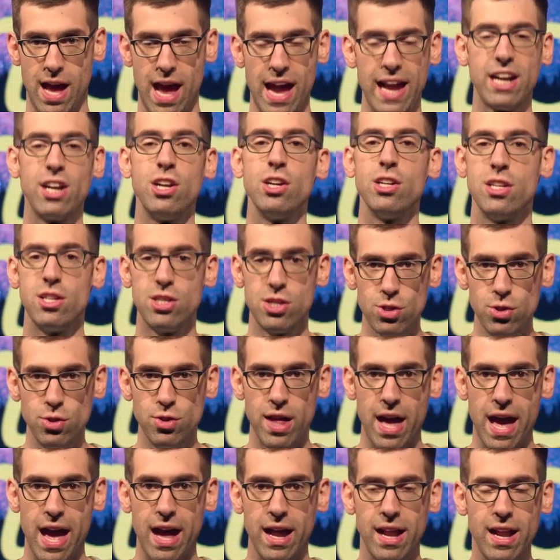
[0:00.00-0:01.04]
I couldn't do
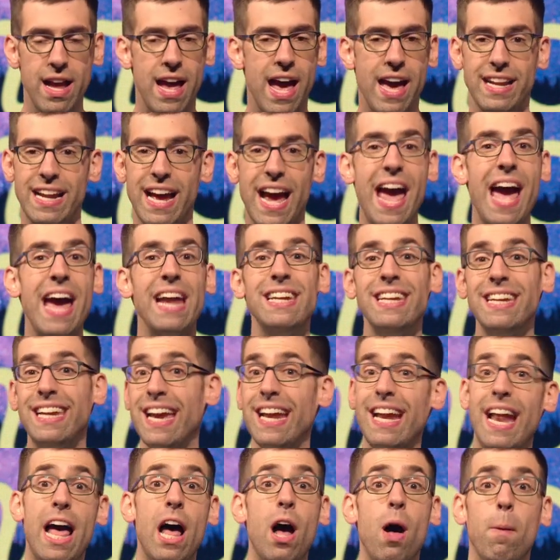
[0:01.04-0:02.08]
that, and I had to
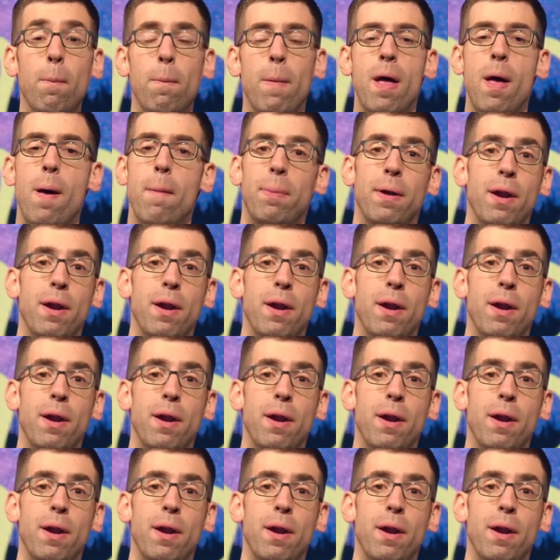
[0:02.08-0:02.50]
get help.